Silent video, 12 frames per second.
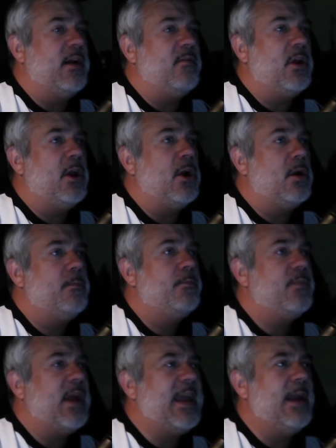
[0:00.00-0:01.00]
every year.
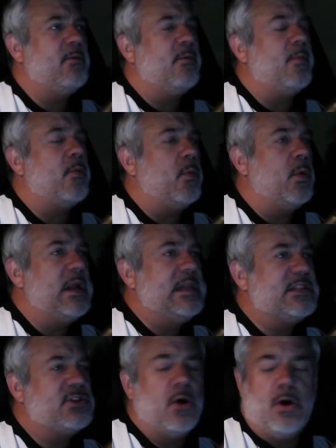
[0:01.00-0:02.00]
I can't remember what
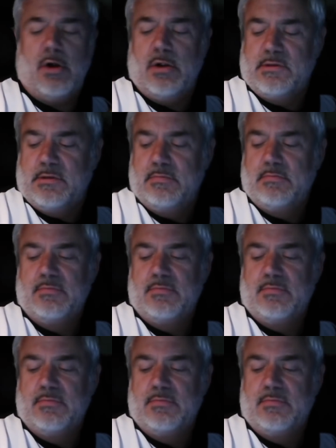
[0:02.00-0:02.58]
it's called.